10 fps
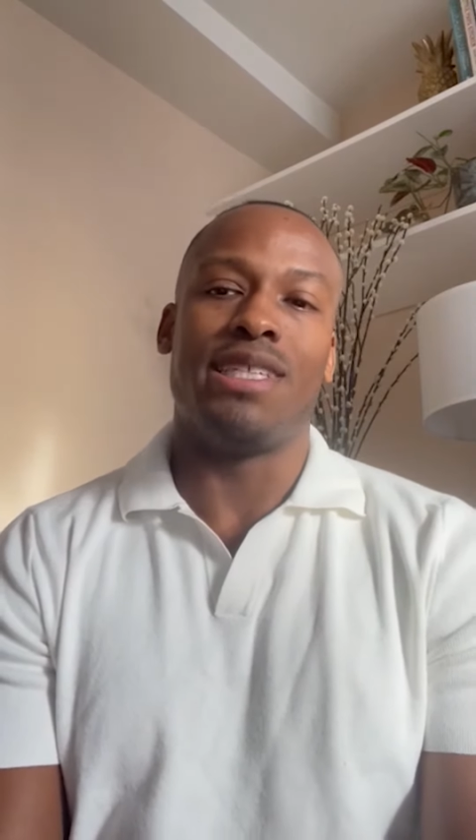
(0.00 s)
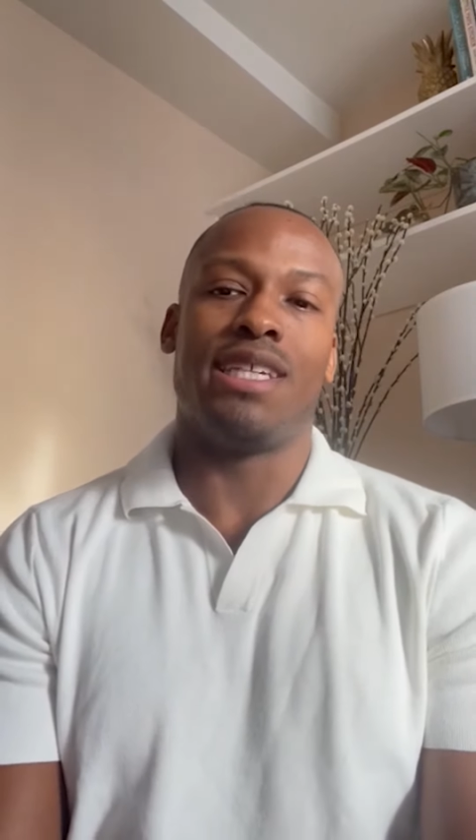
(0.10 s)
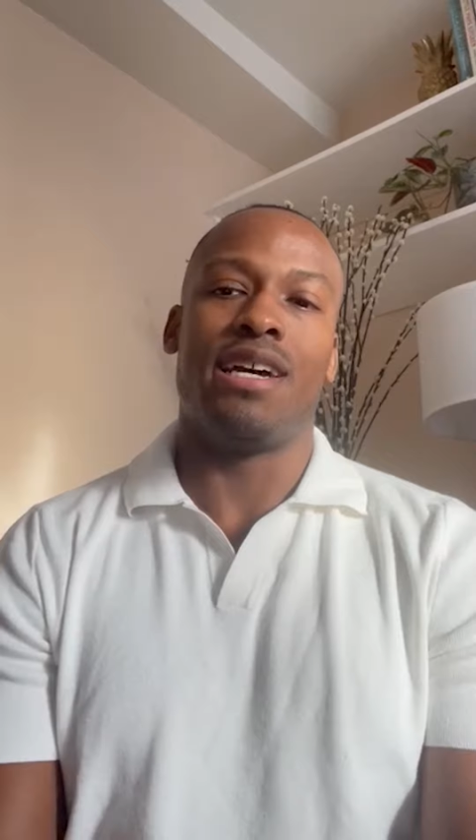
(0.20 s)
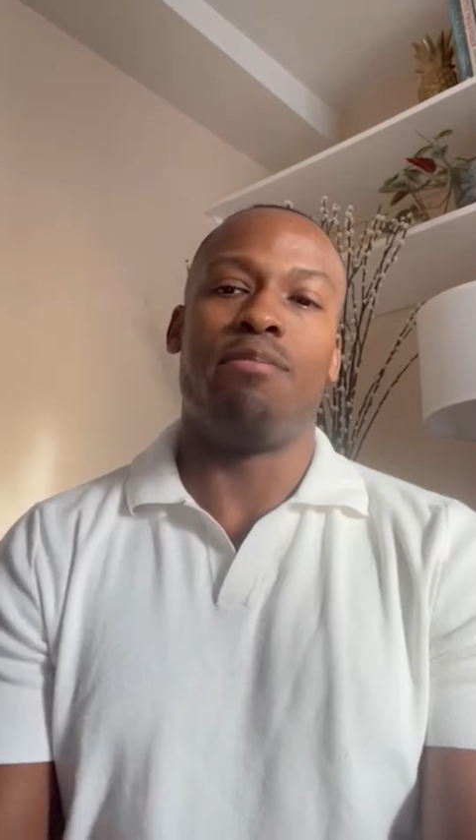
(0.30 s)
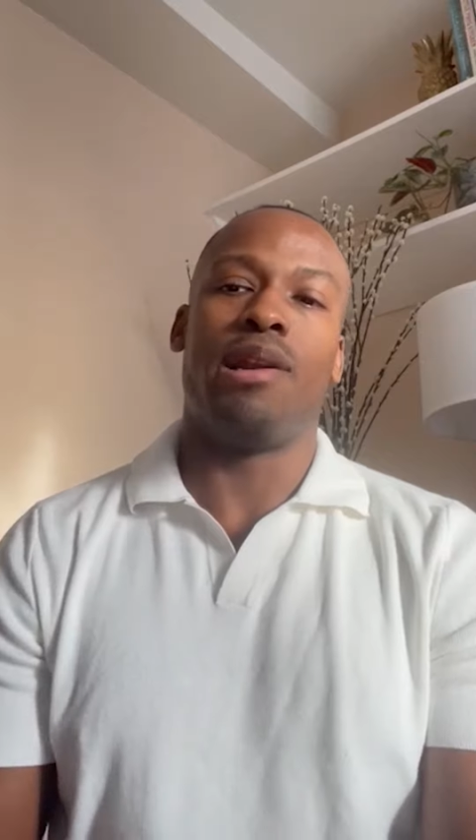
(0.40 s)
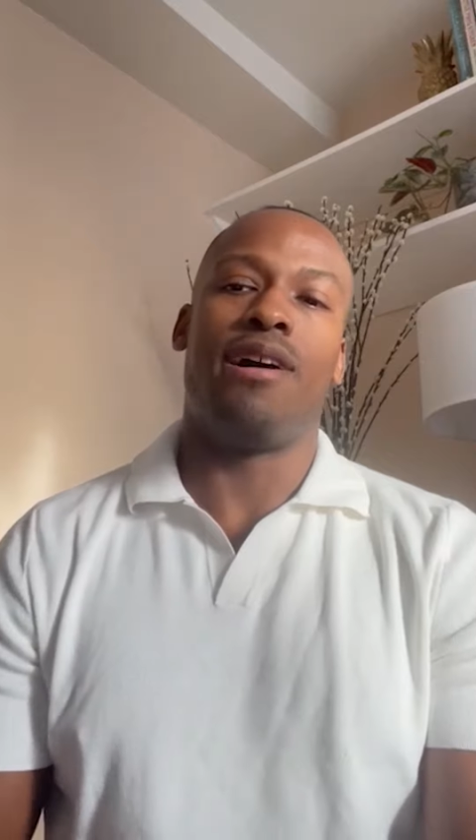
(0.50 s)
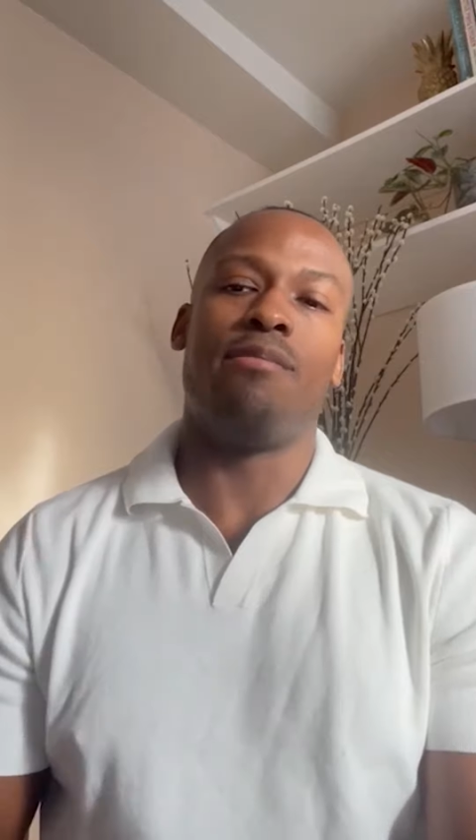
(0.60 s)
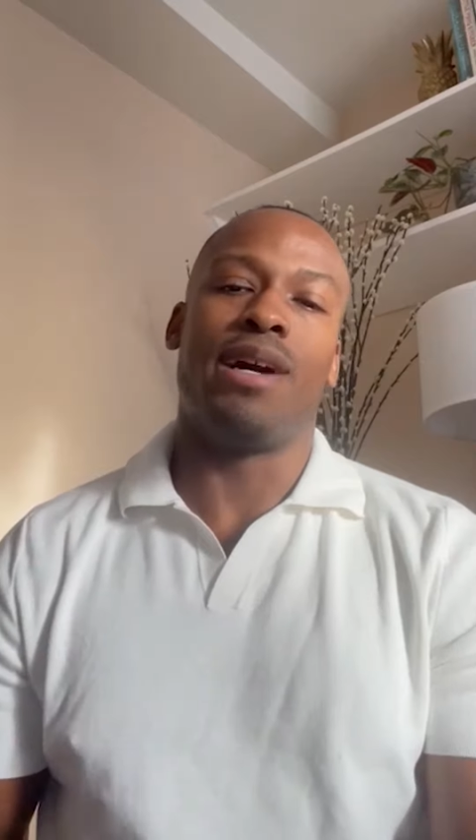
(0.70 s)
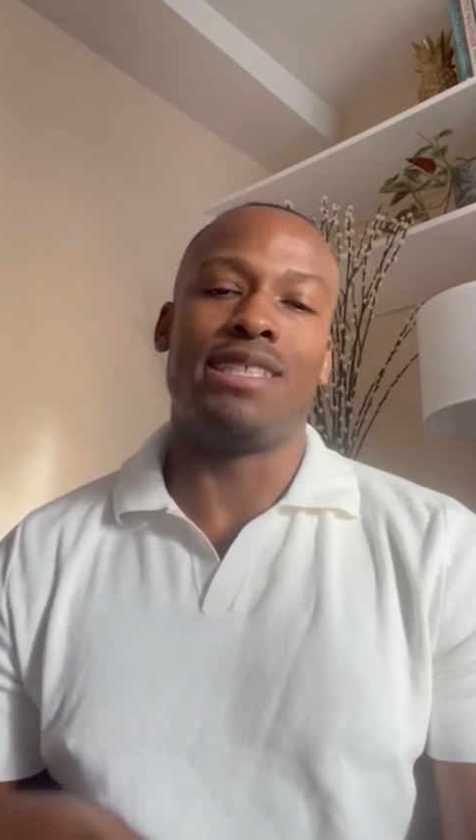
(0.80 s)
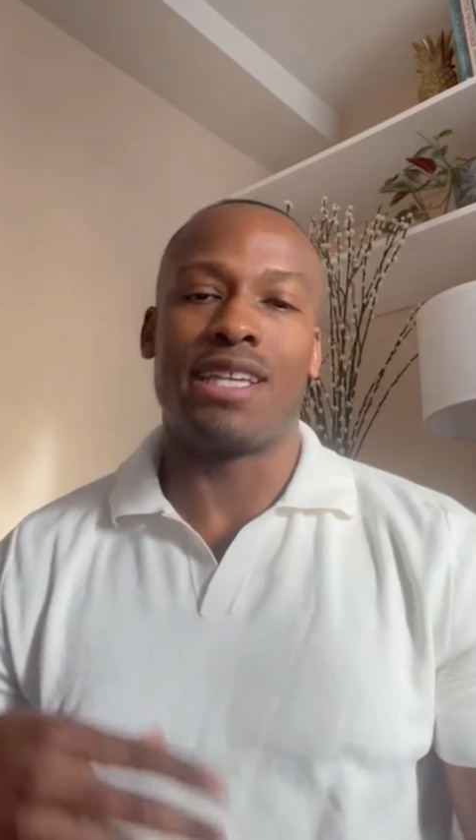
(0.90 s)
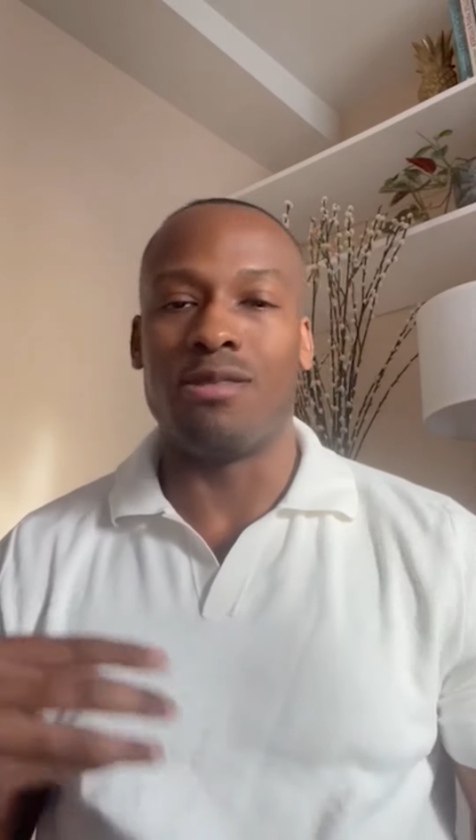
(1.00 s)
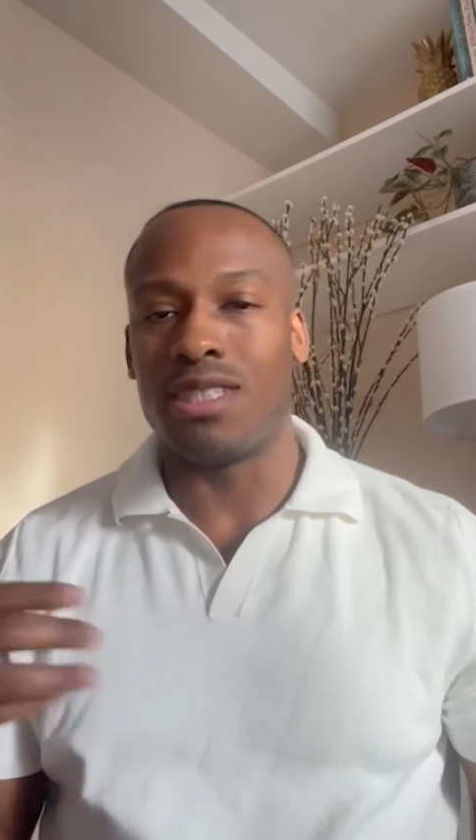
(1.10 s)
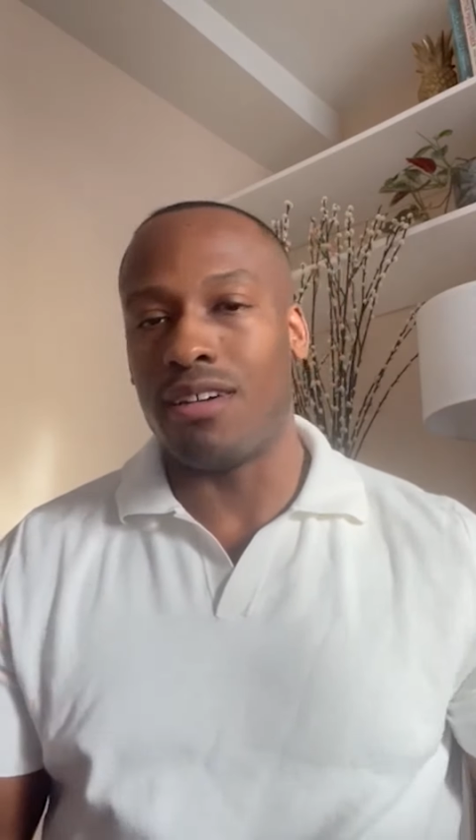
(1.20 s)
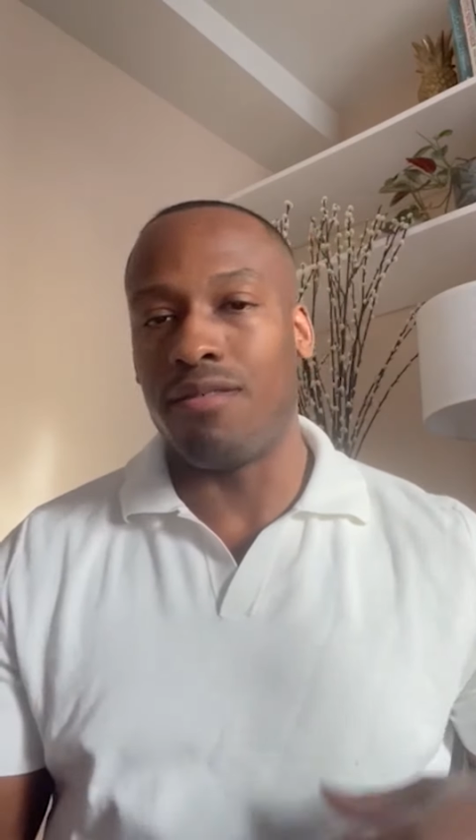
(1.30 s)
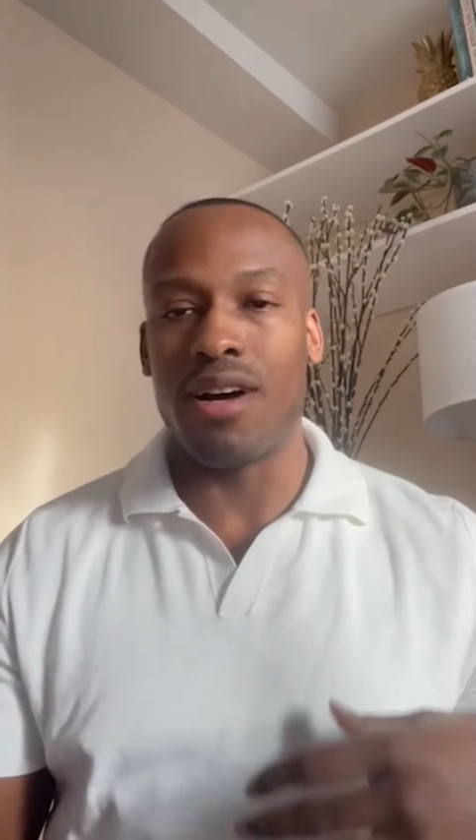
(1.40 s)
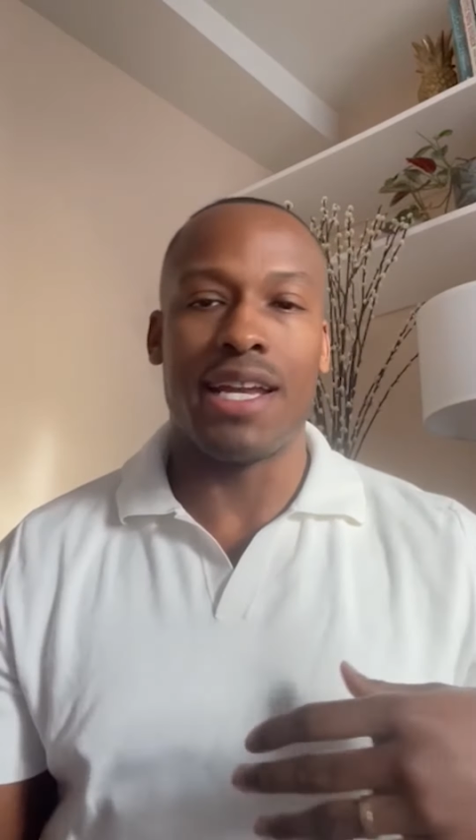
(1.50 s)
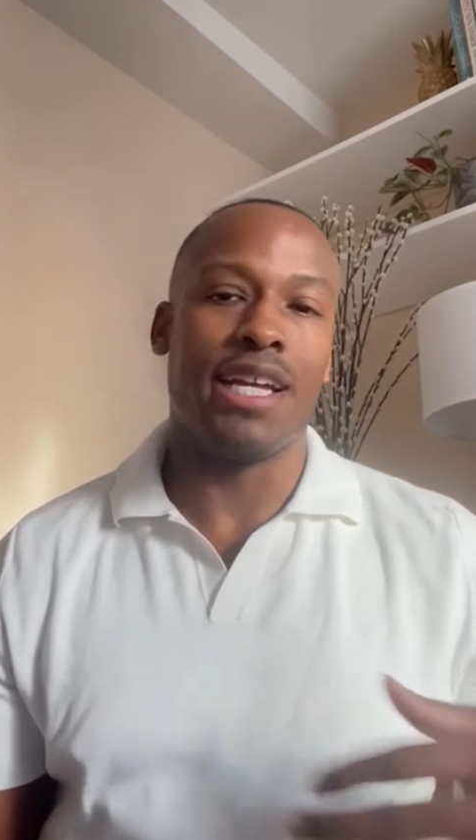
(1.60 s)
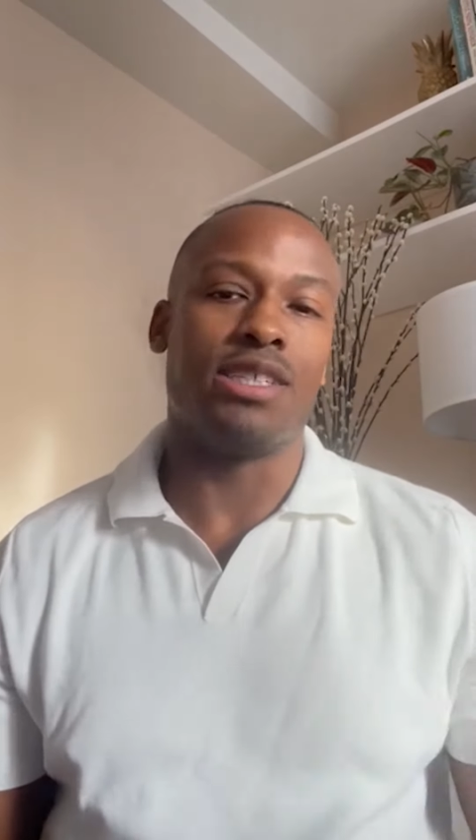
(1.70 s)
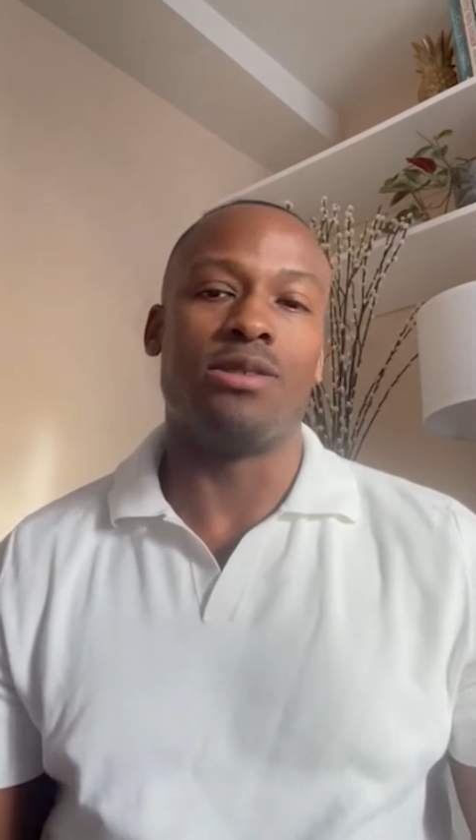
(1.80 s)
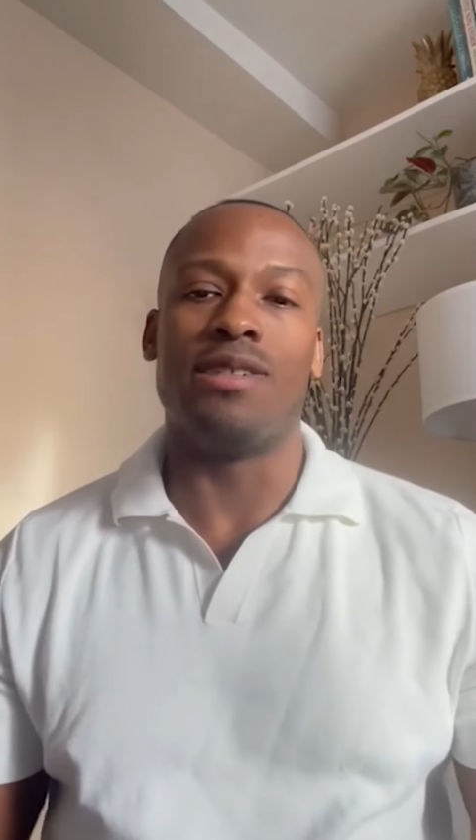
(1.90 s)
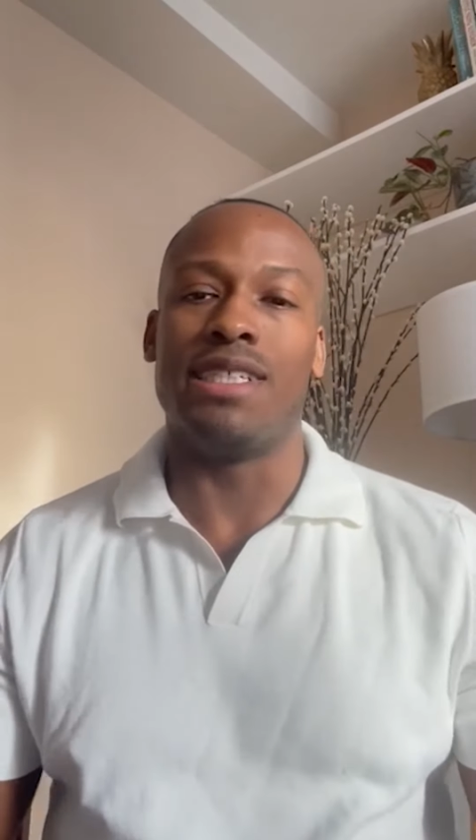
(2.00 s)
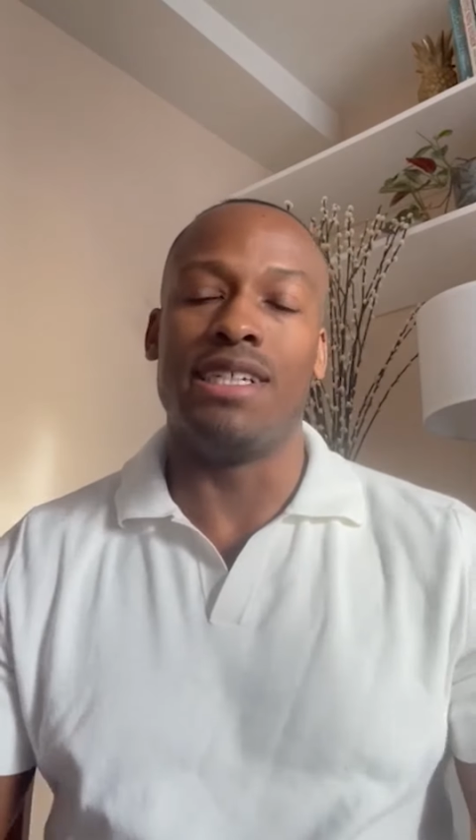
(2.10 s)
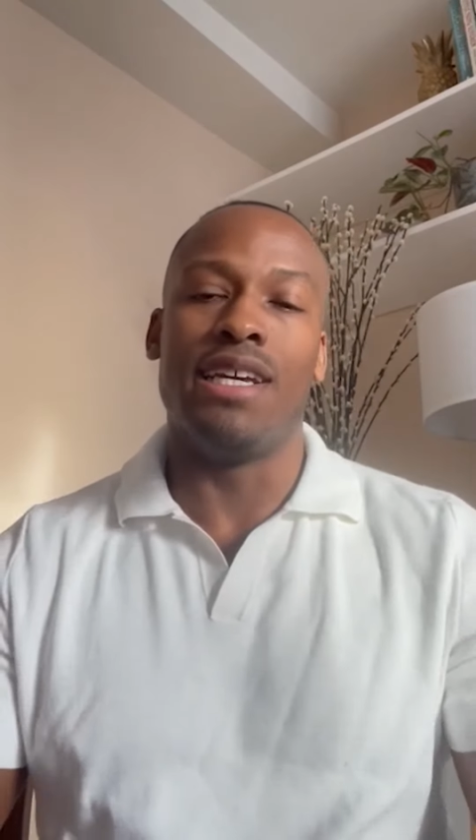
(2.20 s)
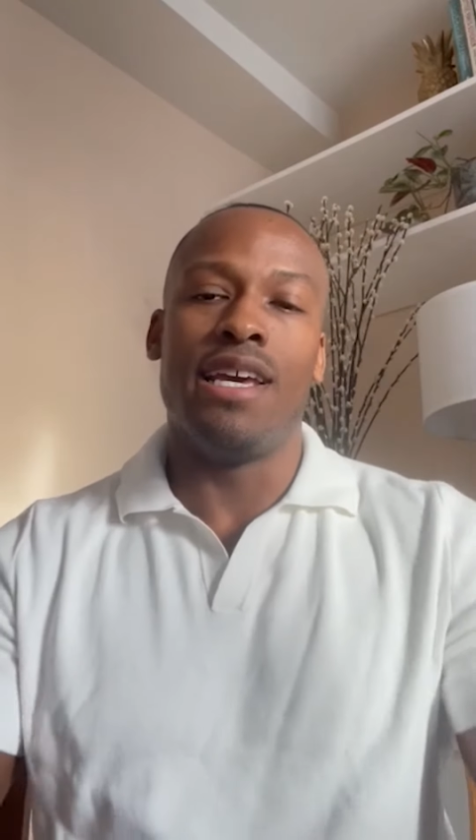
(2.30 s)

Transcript: to apply my skill set of financial and